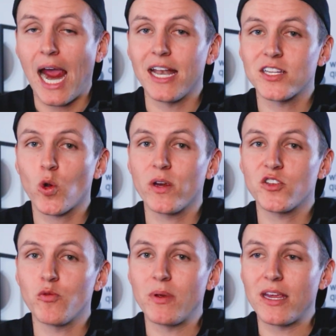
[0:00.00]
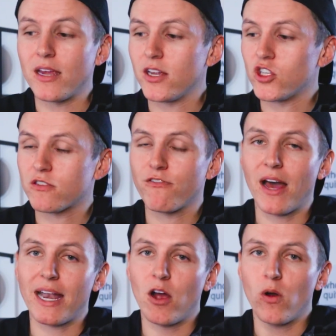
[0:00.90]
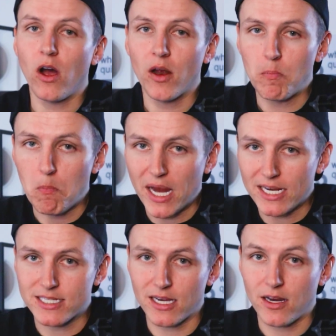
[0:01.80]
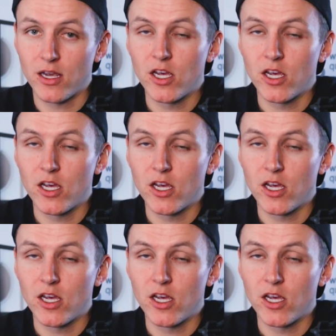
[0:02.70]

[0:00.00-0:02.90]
and it's going to be just flat out amazing.